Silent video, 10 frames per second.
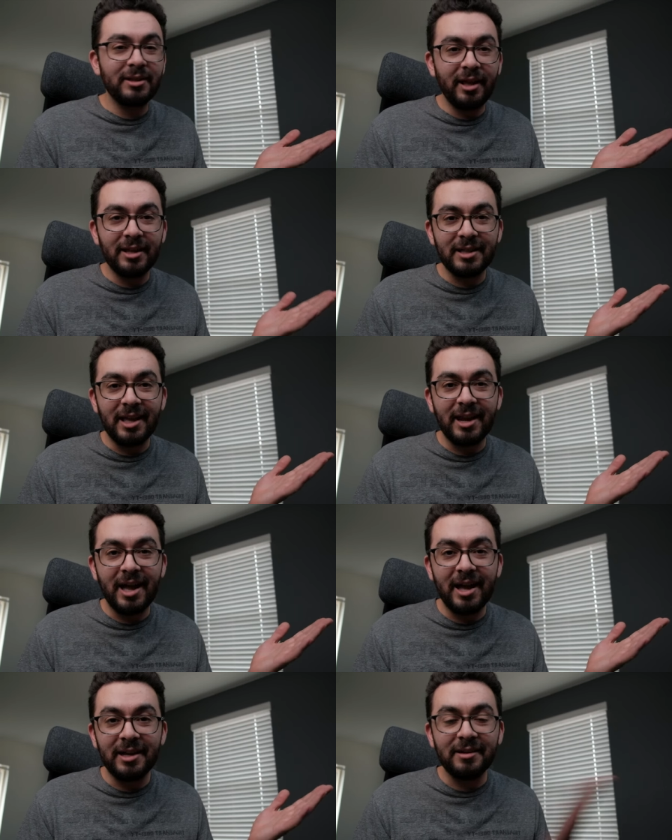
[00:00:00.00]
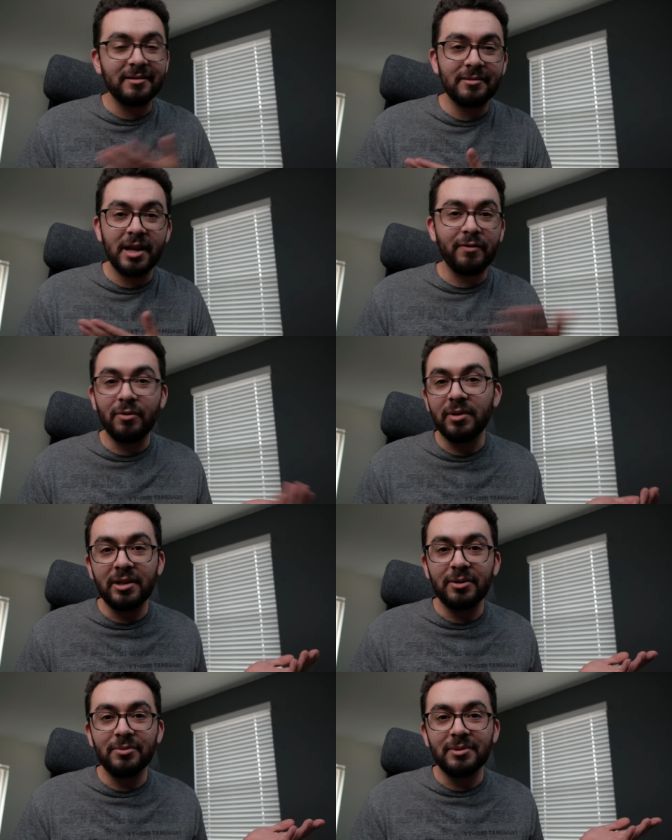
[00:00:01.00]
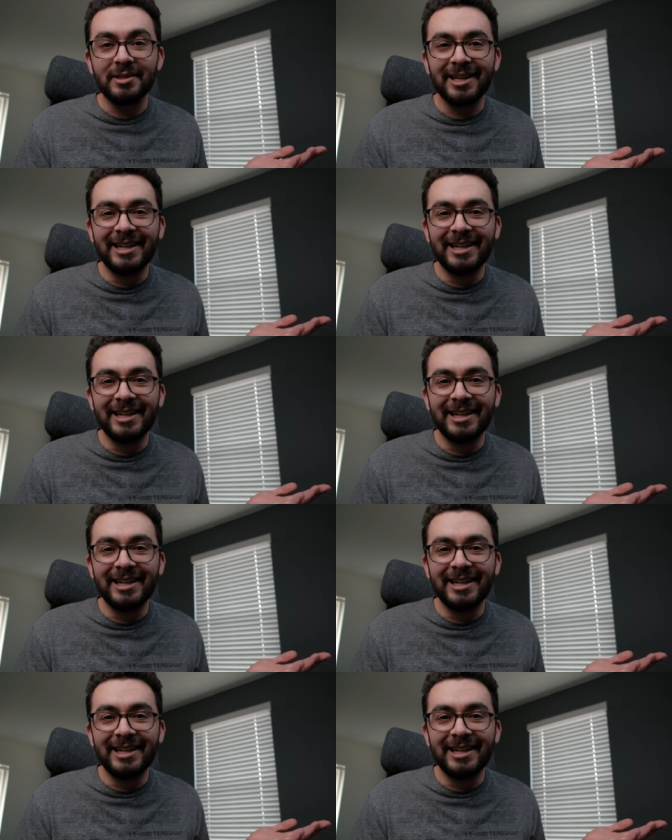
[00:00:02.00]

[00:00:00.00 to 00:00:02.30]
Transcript: things that i never really use